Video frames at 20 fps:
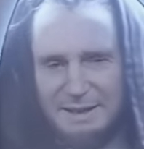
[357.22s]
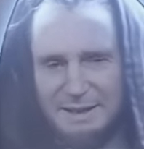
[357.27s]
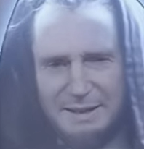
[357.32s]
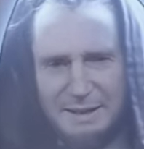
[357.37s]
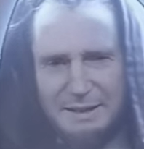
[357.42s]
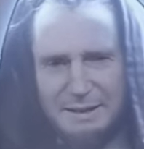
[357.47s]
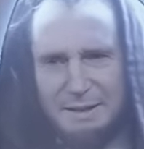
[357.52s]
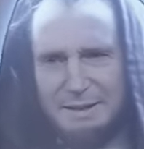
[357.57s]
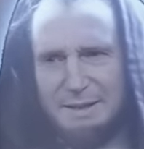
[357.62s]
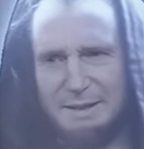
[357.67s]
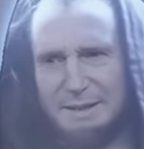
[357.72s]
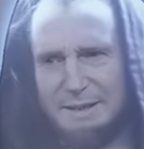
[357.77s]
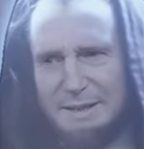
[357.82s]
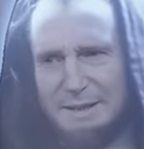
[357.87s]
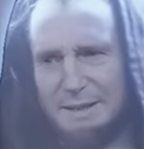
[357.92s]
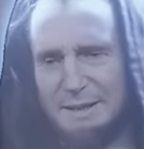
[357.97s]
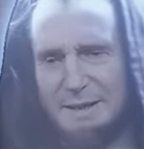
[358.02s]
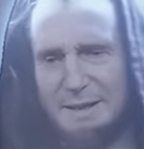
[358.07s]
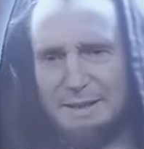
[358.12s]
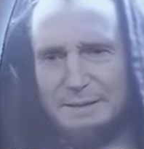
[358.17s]
You look
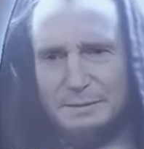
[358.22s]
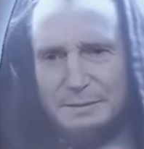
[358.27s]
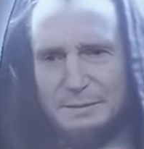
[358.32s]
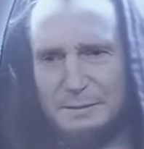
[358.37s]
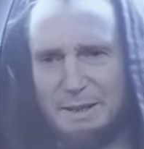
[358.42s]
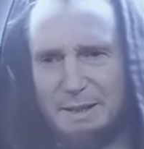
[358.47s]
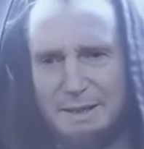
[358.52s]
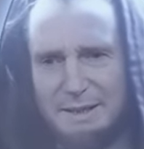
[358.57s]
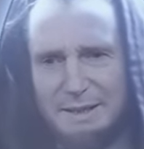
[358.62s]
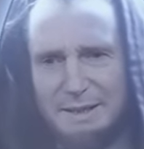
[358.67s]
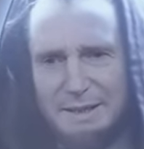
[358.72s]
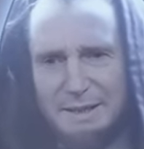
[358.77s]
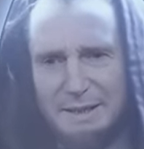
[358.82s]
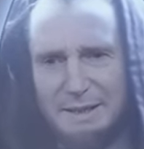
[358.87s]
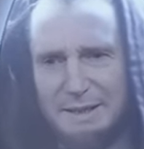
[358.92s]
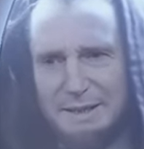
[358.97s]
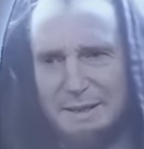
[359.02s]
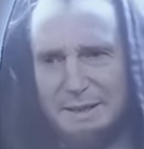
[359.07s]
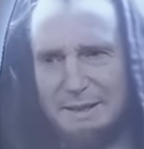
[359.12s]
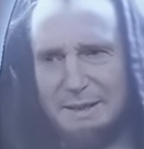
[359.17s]
young, but
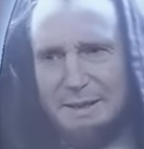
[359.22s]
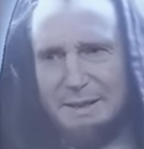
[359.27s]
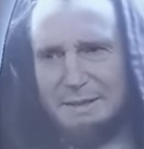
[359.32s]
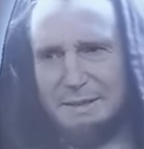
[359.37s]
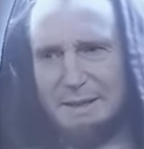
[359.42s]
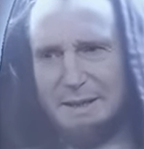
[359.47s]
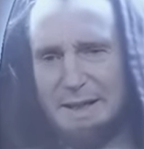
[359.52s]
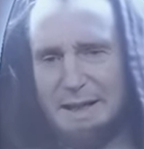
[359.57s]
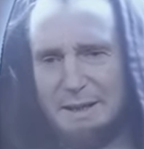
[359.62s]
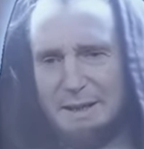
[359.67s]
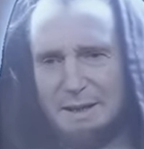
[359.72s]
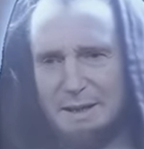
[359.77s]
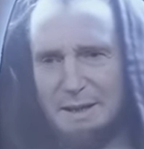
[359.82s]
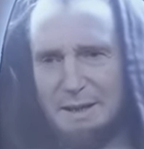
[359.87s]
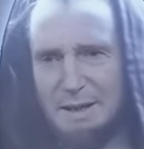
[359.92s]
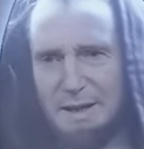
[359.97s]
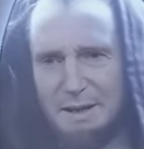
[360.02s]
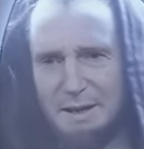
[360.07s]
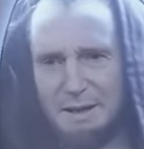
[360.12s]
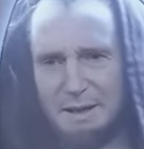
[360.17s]
not that
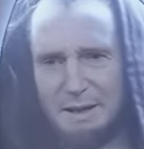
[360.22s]
young.